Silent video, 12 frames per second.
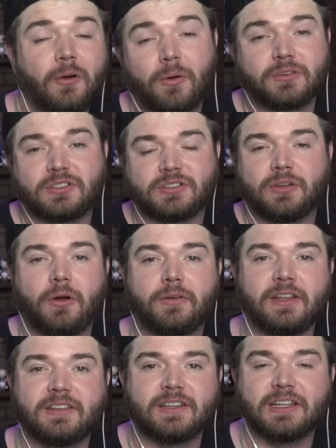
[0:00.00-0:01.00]
Or just don't.
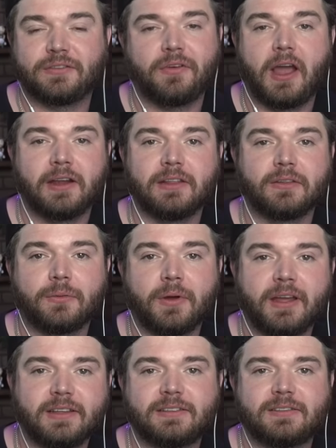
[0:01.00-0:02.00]
It's it's fine either
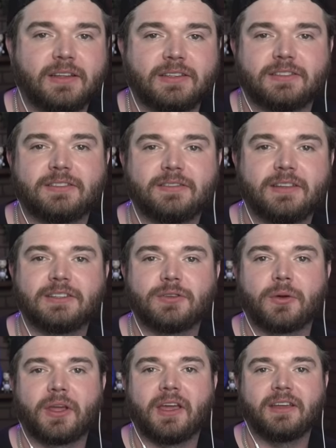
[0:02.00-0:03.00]
way. It's it's it's
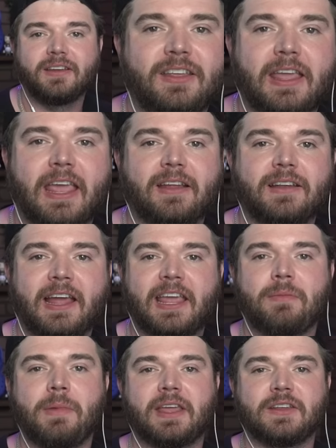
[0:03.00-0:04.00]
okay. You can't I
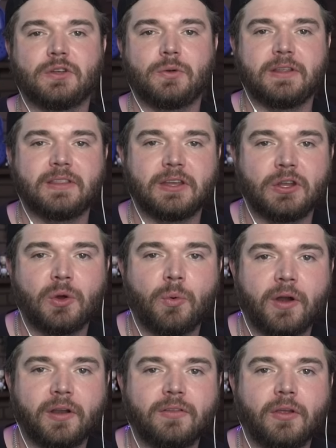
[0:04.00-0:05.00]
can't make you do anything you don't
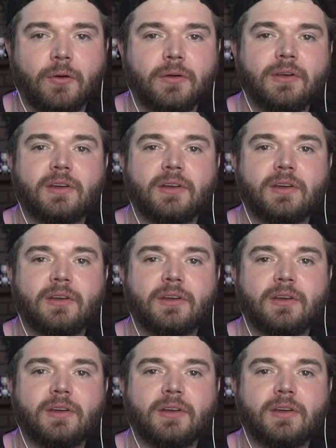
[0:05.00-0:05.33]
want to do.